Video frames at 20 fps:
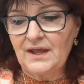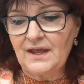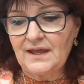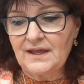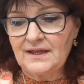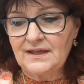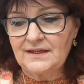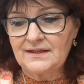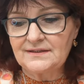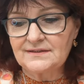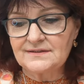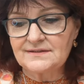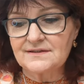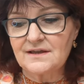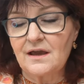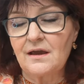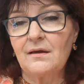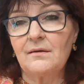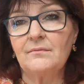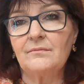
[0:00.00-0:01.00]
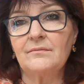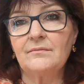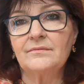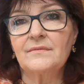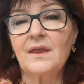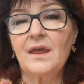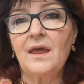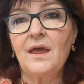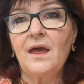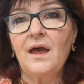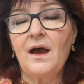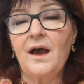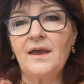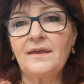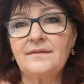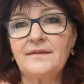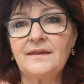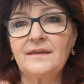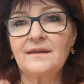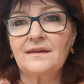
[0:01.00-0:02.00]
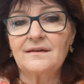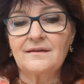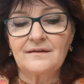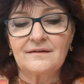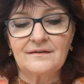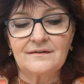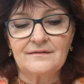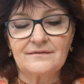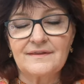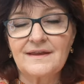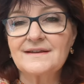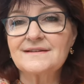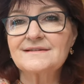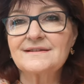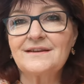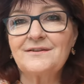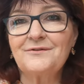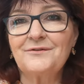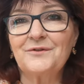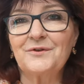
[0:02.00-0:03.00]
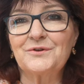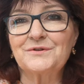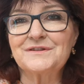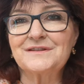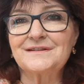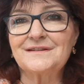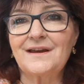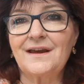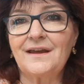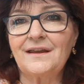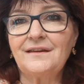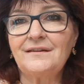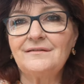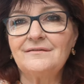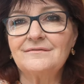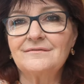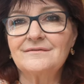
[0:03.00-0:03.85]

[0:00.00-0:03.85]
and I think that's it for today.